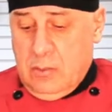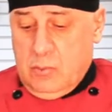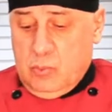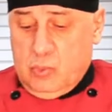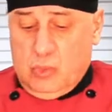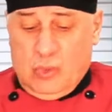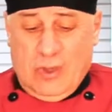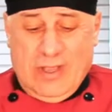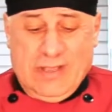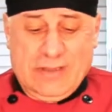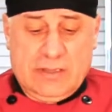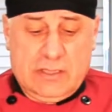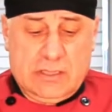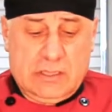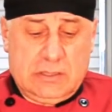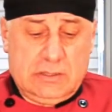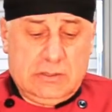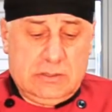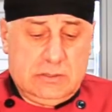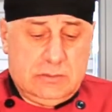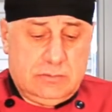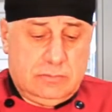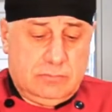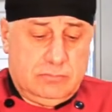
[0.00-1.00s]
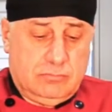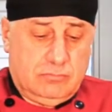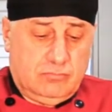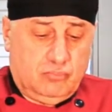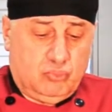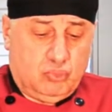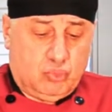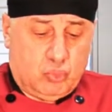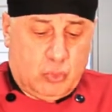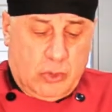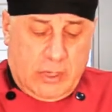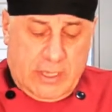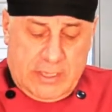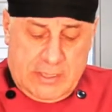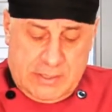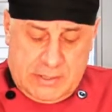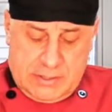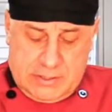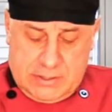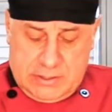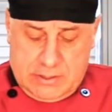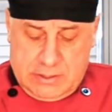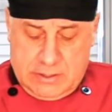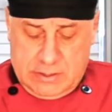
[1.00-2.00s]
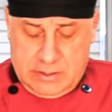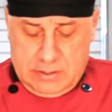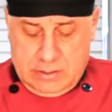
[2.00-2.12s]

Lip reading: lentil, rice